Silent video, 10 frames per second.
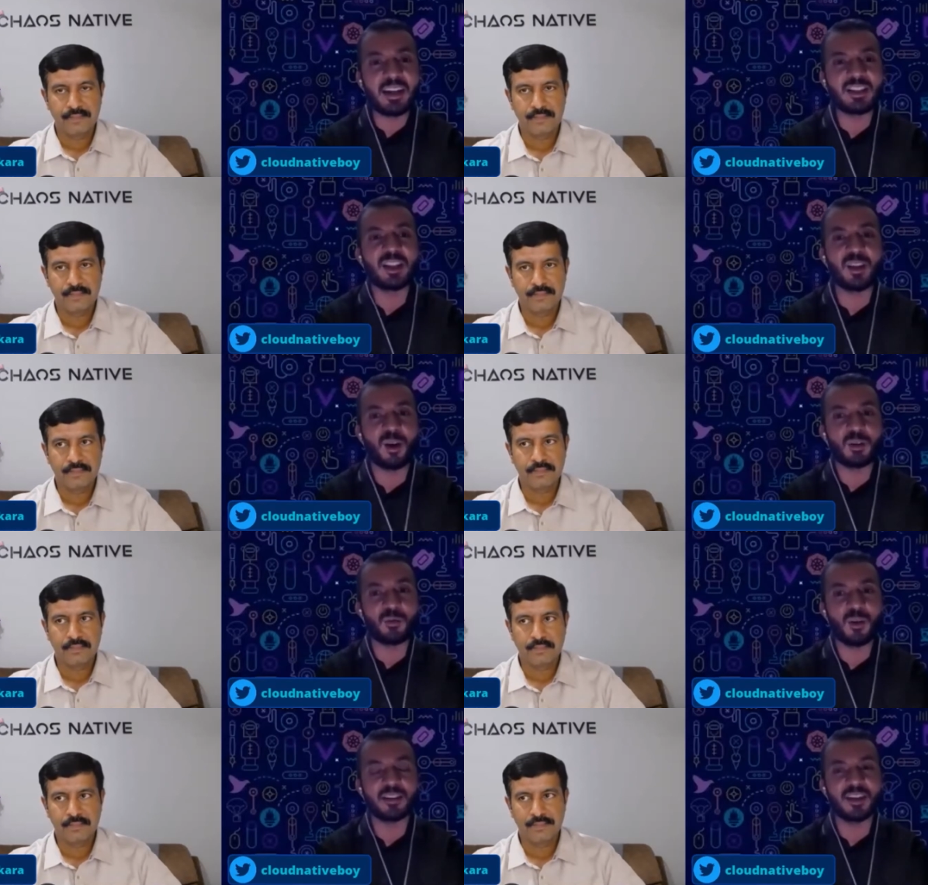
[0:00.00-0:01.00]
Speaker 1: initial
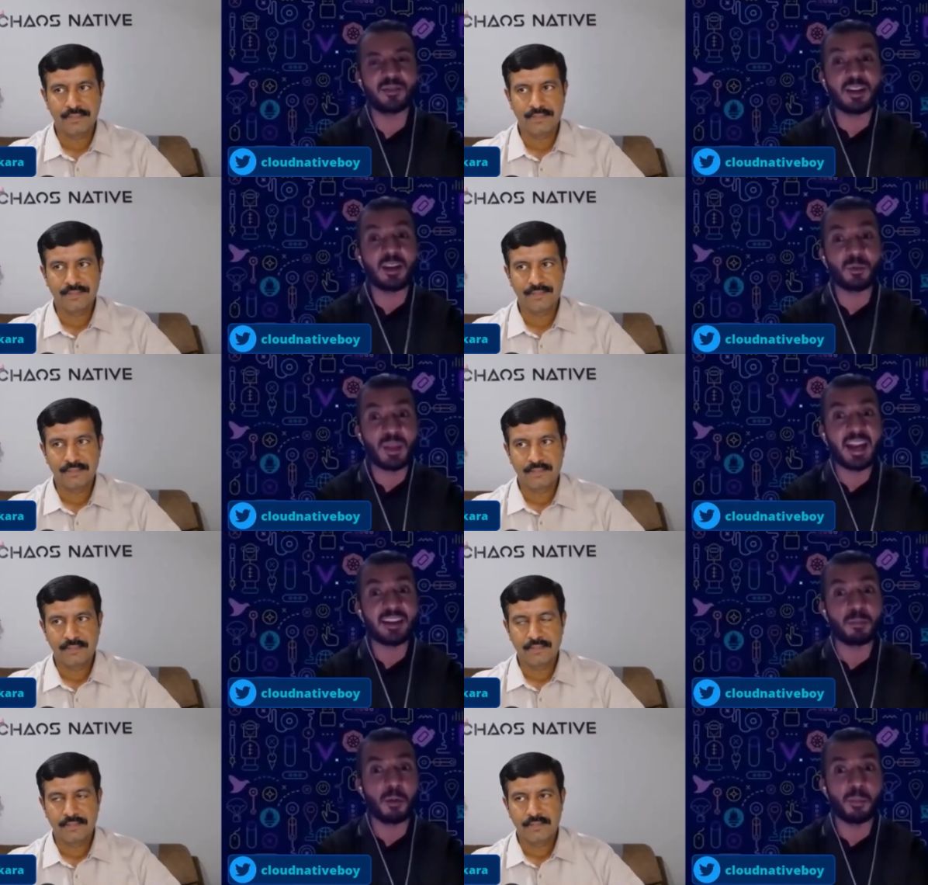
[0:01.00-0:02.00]
thought was after looking
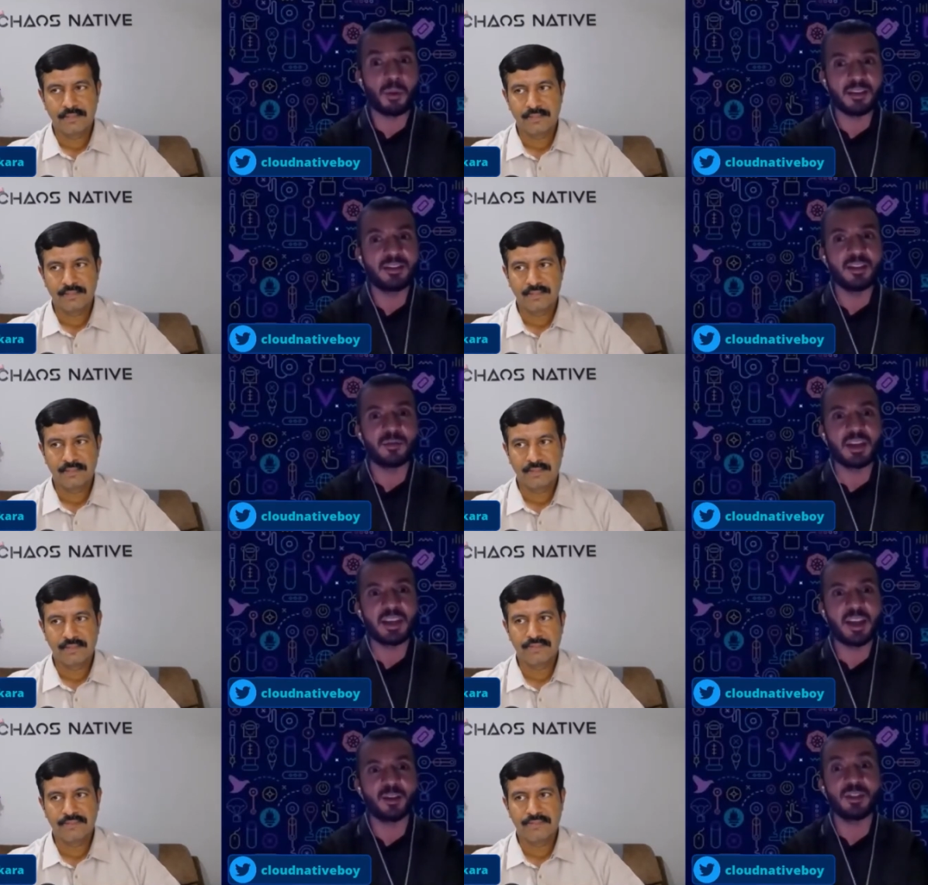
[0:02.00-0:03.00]
at the popularity of the
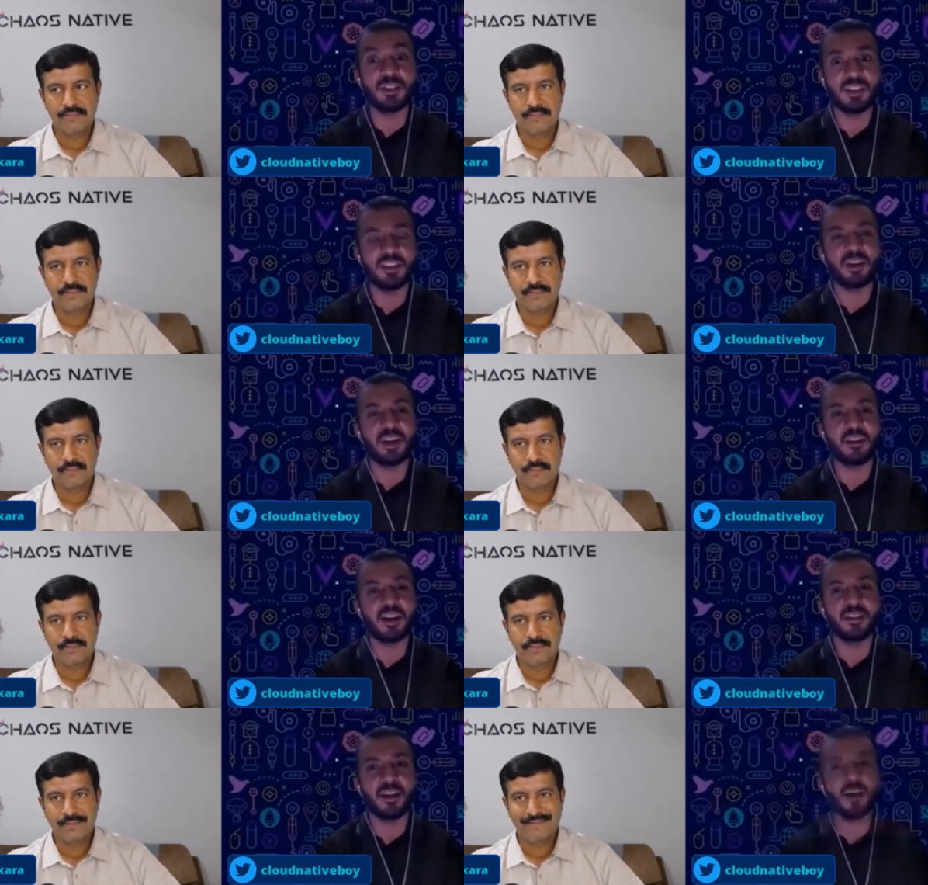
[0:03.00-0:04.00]
chaos engineering
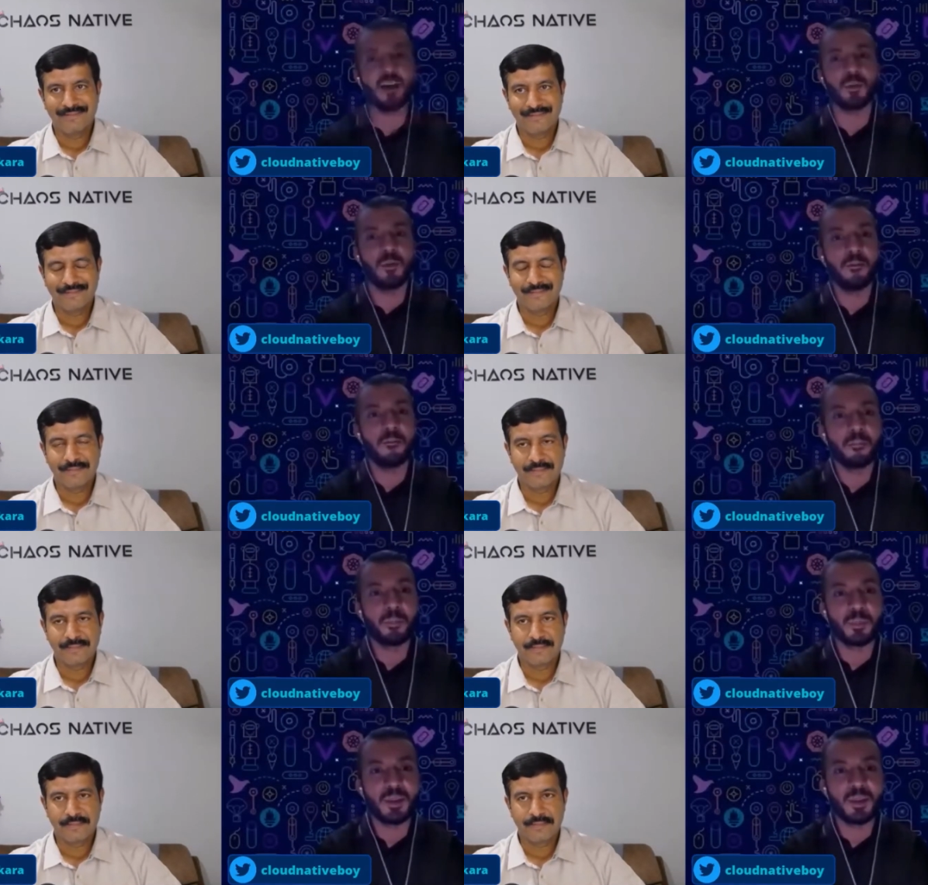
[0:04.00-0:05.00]
right now?
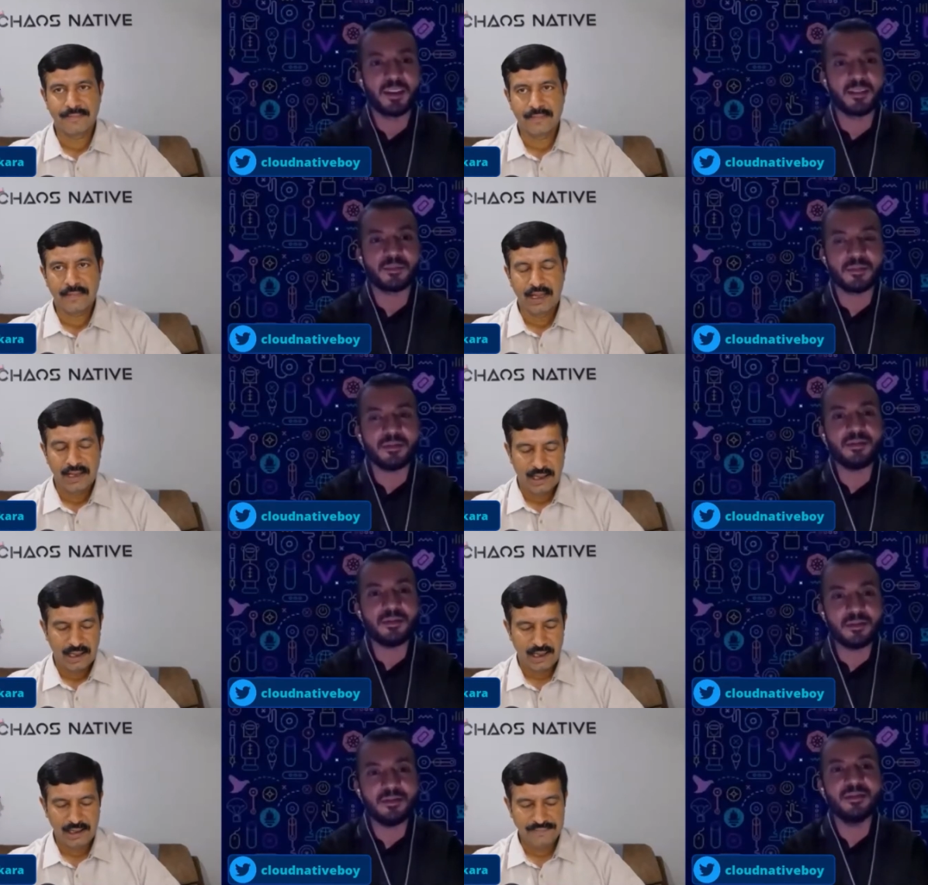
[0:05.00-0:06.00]

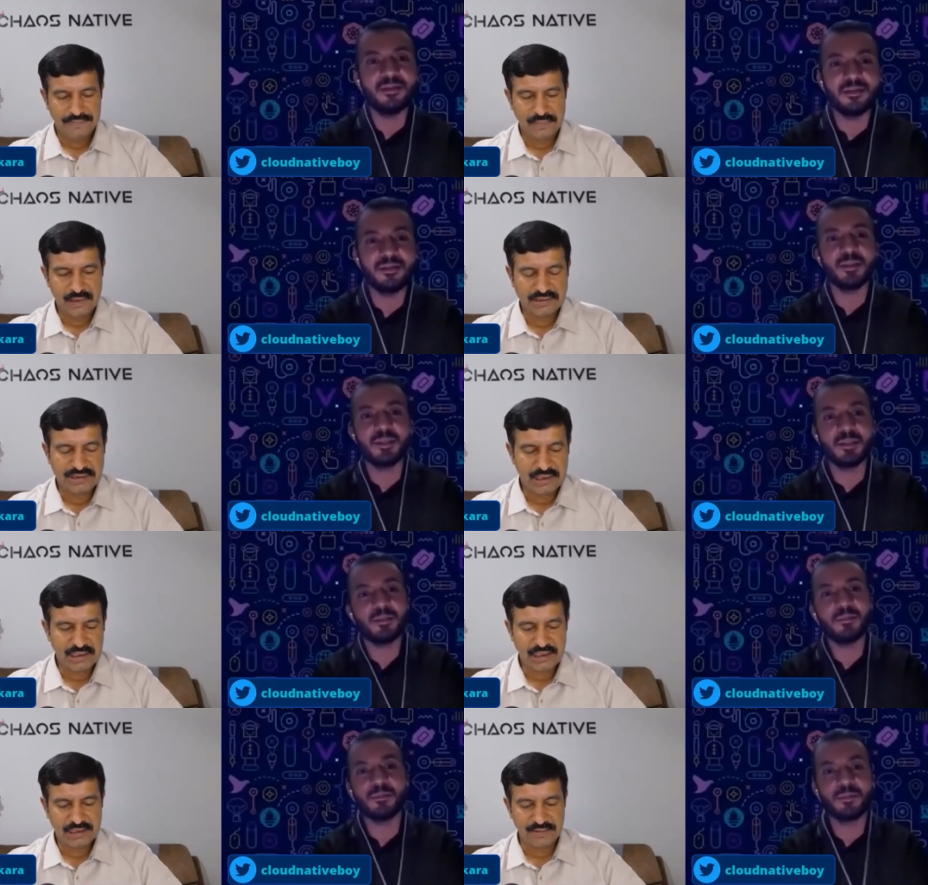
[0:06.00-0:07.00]
Speaker 2: Um, no, certainly
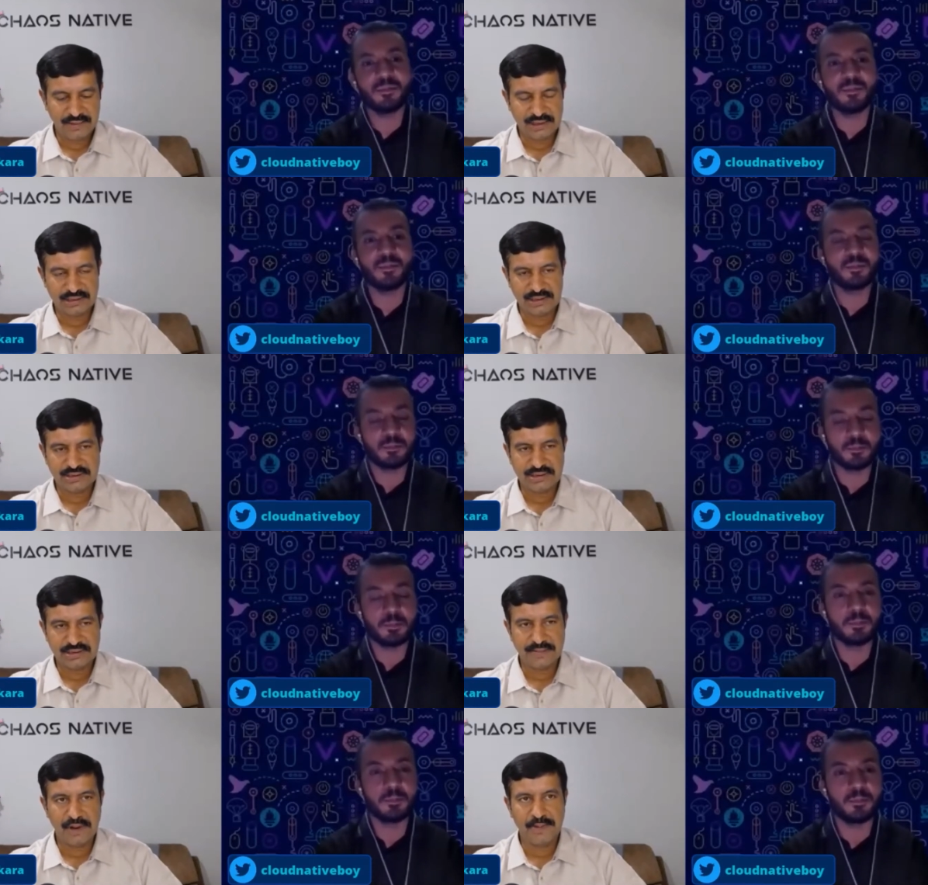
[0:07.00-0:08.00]
there was uh, some
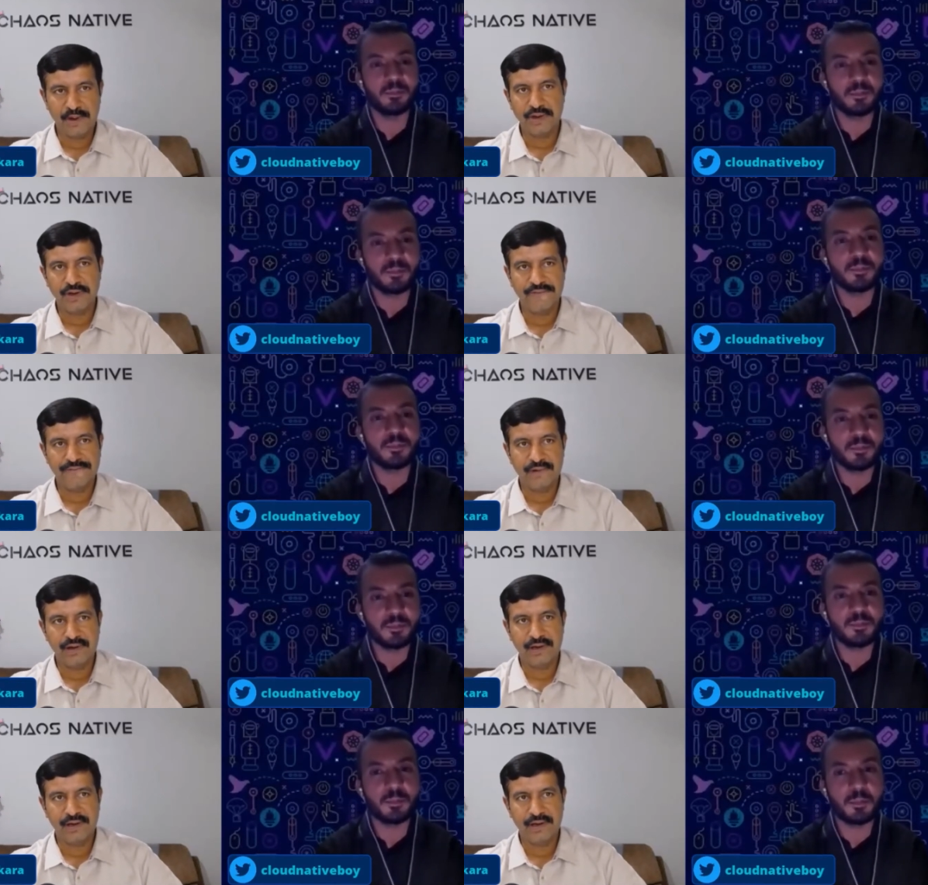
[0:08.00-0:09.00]
amount of
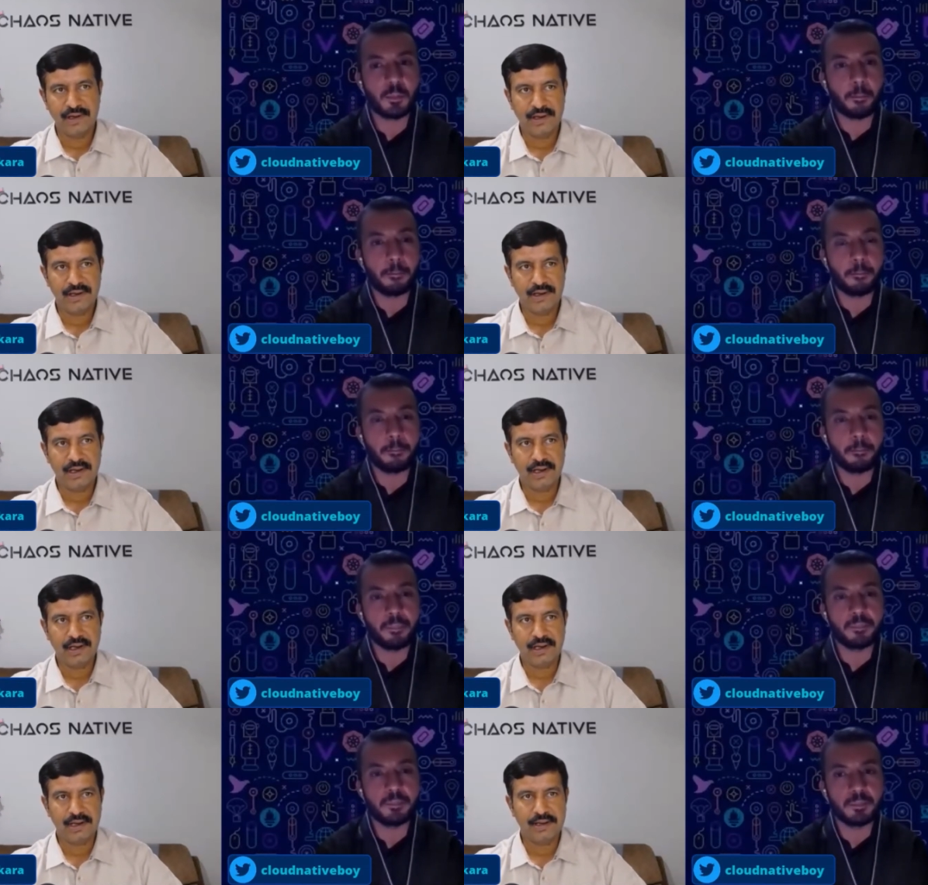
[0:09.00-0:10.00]
uh,
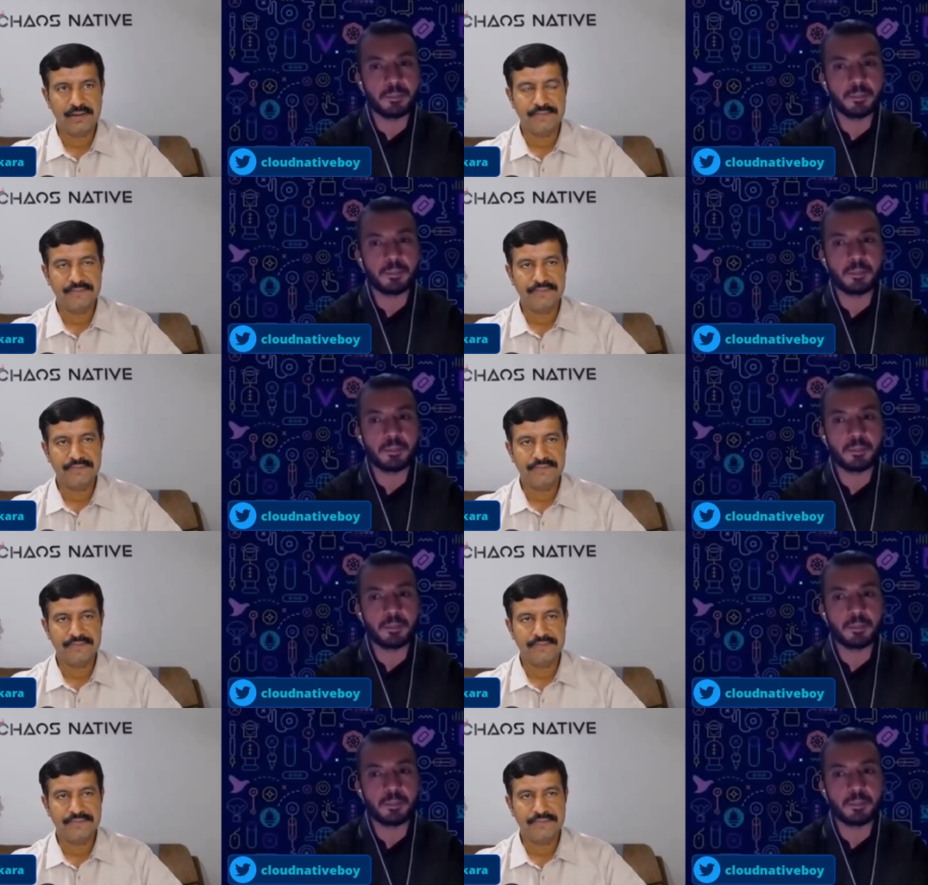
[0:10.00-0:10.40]
um,